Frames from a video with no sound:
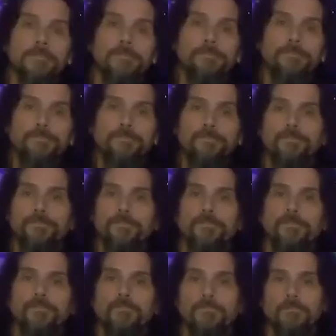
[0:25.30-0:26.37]

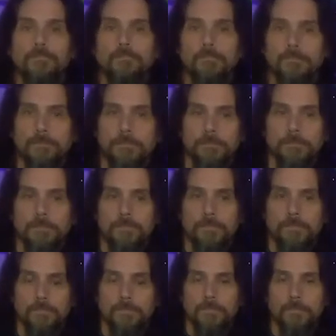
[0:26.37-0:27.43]

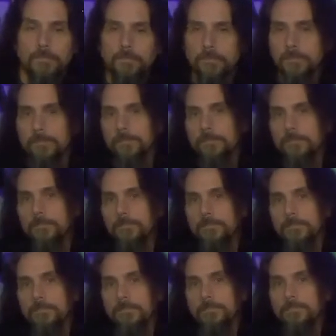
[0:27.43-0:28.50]

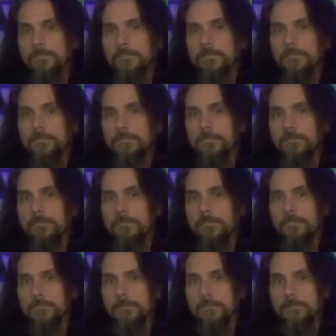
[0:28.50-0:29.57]

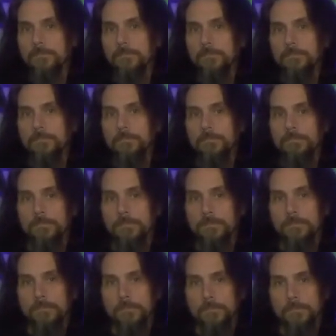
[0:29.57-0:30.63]

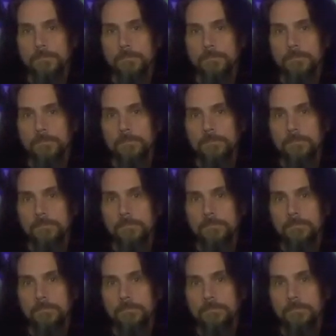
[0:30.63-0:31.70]

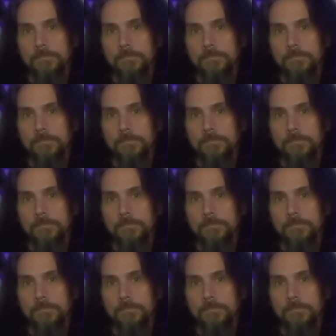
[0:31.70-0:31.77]
(not speaking)